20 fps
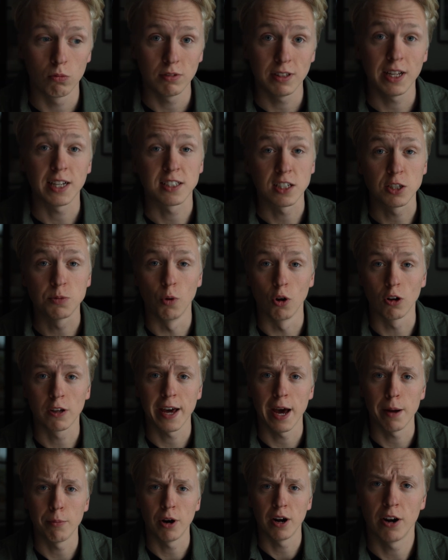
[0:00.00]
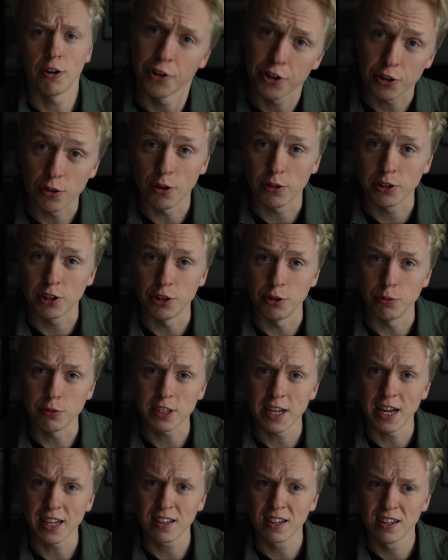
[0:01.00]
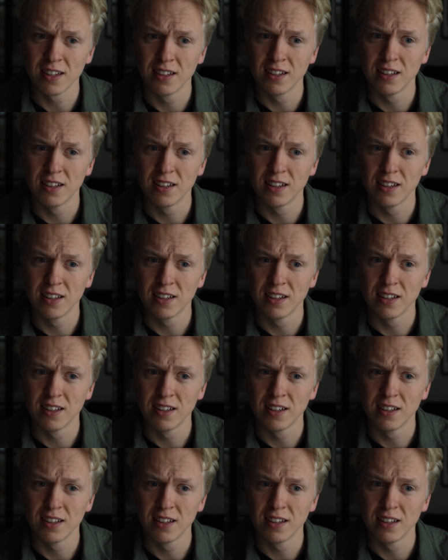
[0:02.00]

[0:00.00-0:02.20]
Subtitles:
that's a small camera, are you going to use that?